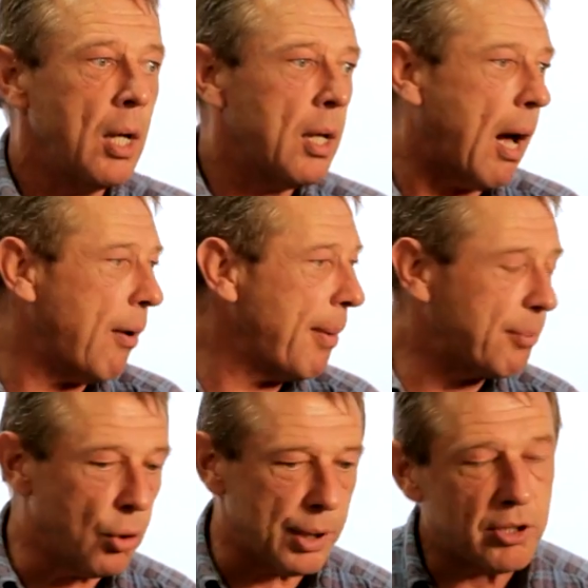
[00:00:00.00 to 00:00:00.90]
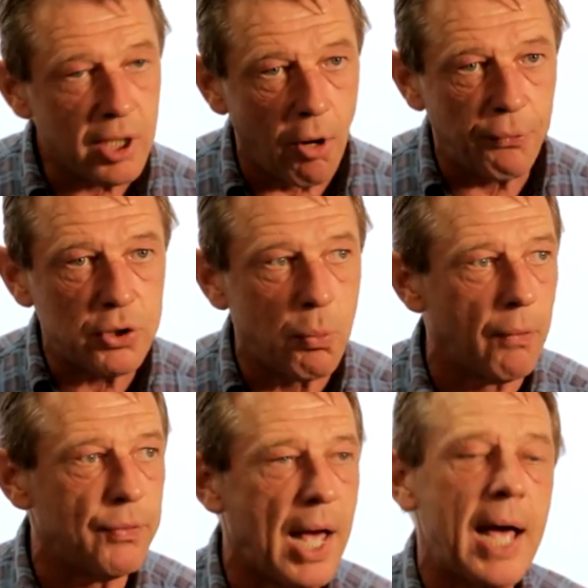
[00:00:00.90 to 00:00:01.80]
I remember going into the office
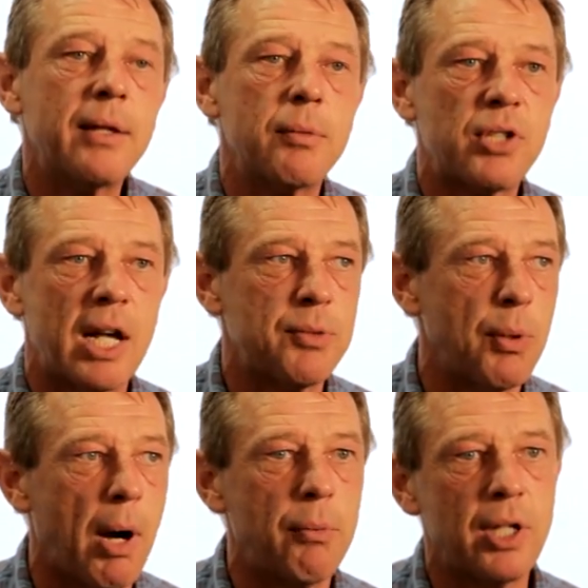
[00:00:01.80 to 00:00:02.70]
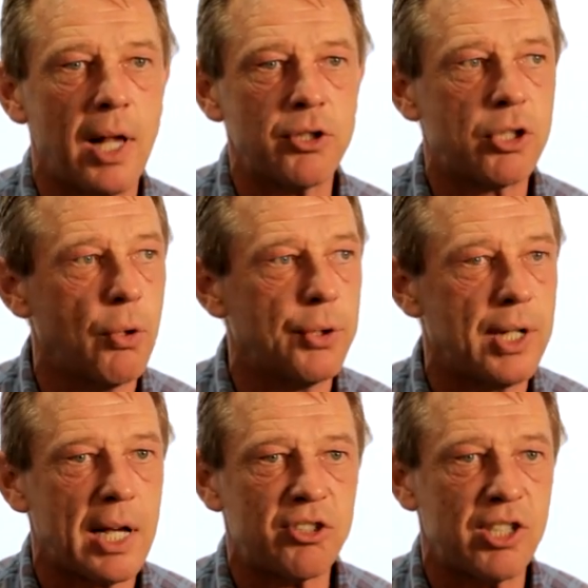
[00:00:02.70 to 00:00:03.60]
one day and them saying to me, where would you like to go in the
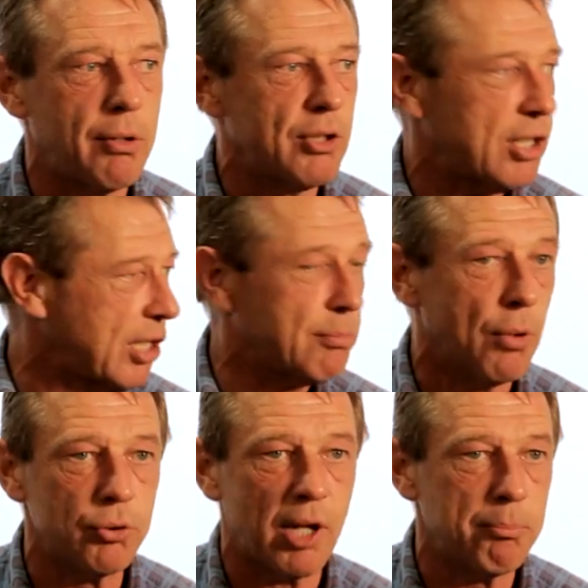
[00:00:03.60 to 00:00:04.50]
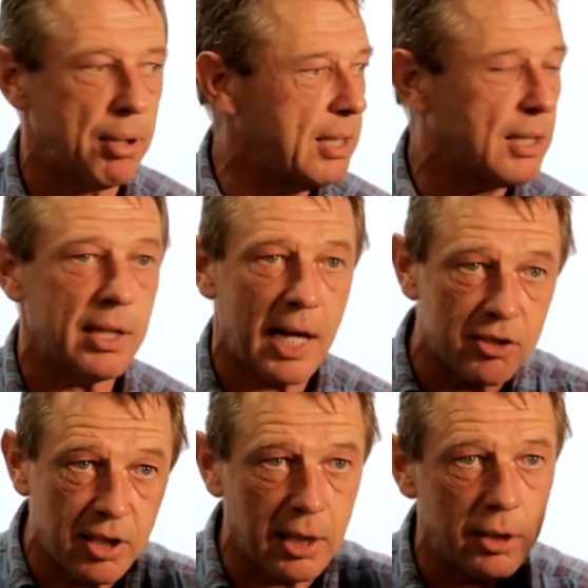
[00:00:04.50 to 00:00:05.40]
next series? I said, Mozambique, and the next
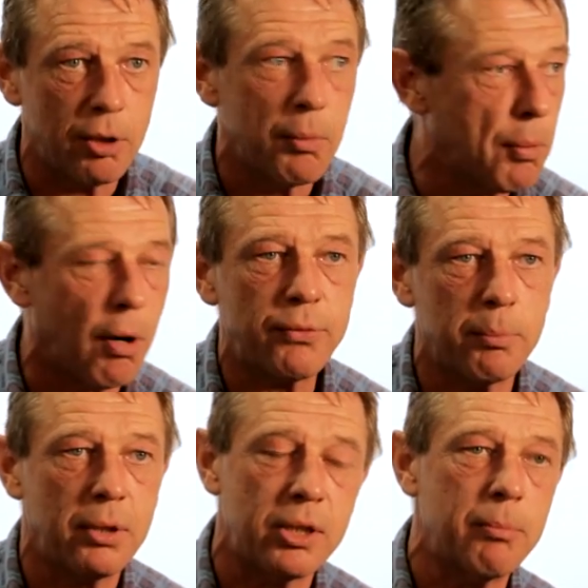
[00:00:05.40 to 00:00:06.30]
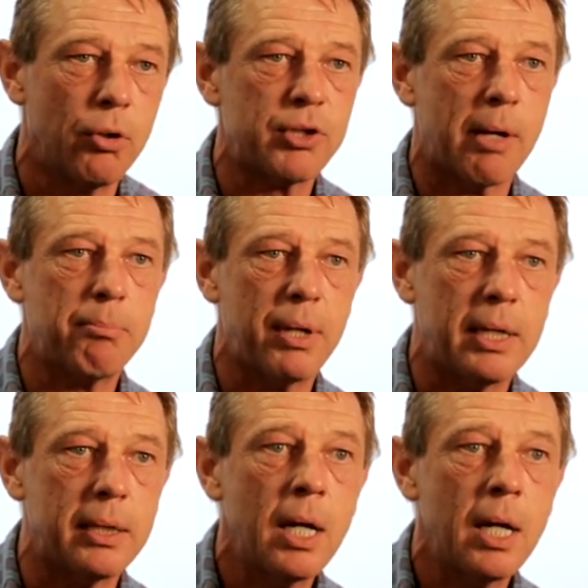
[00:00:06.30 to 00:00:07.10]
thing I knew, we were off to bloody Mozambique,